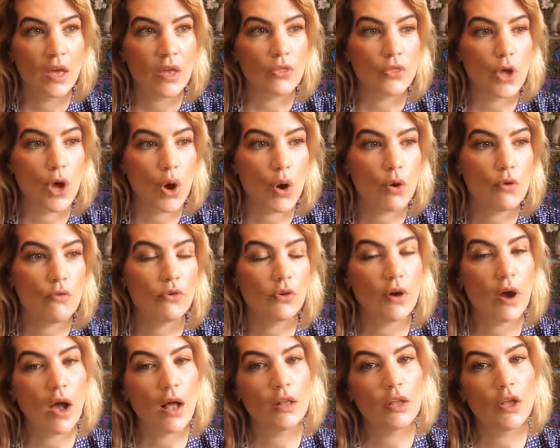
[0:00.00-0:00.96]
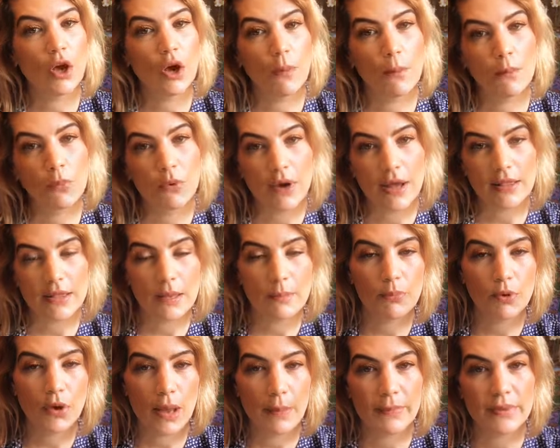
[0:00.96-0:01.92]
The overall umbrella
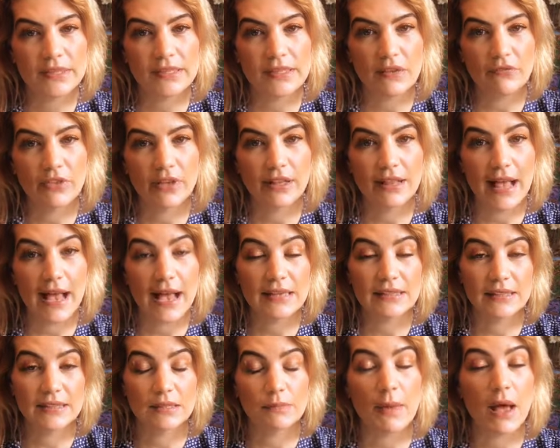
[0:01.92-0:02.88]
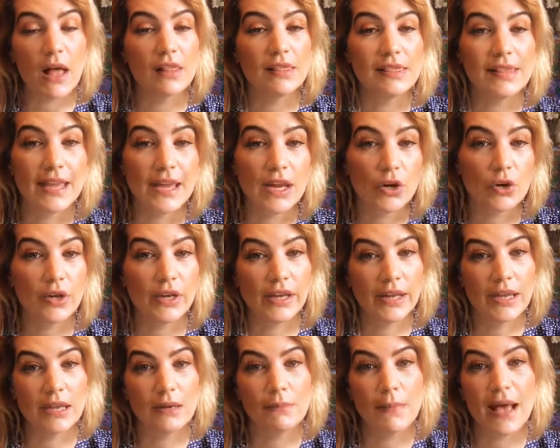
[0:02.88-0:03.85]
premise of the class is about
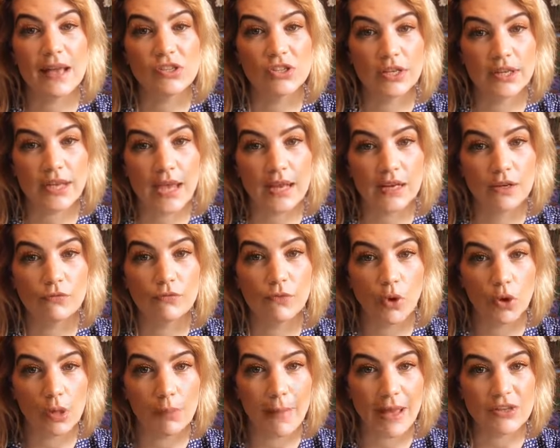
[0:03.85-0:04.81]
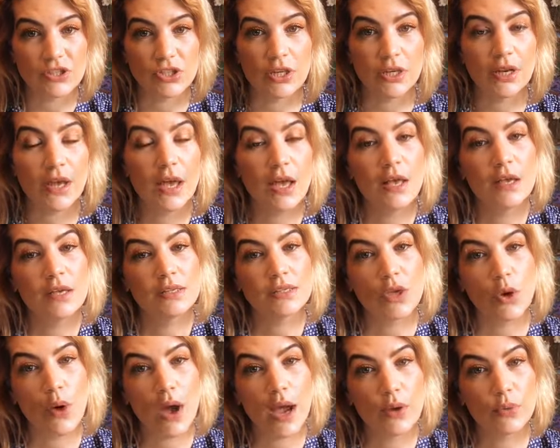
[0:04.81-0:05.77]
layering in magic and in folk magic.
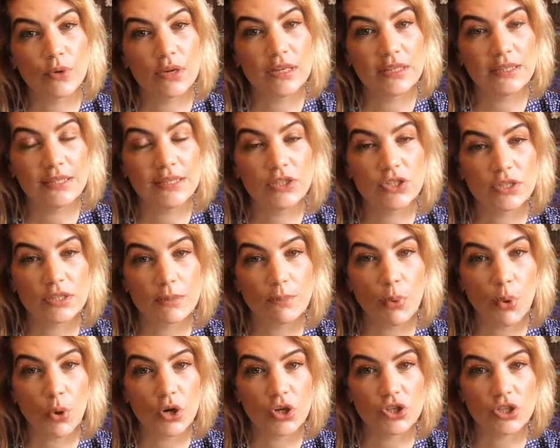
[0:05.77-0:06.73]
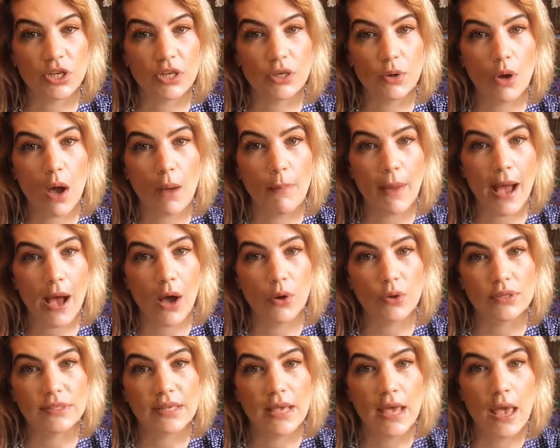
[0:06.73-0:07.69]
So Irene teaches a portion
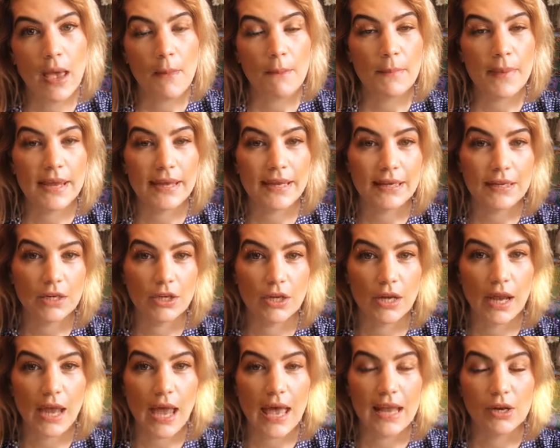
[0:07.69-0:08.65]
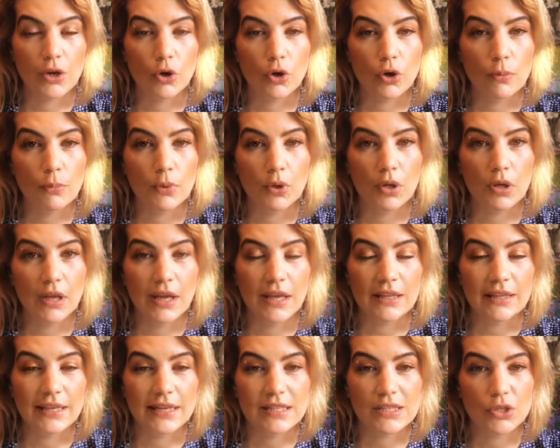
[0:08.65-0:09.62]
about making an, an herbal
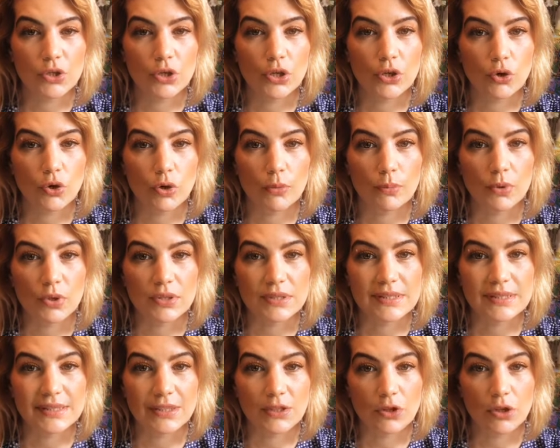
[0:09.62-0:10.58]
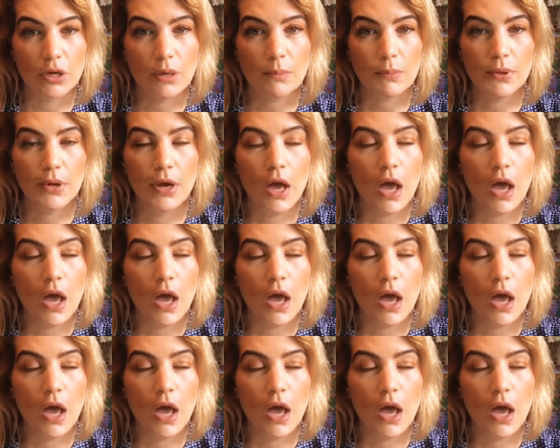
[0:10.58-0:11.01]
elixir, an herbal syrup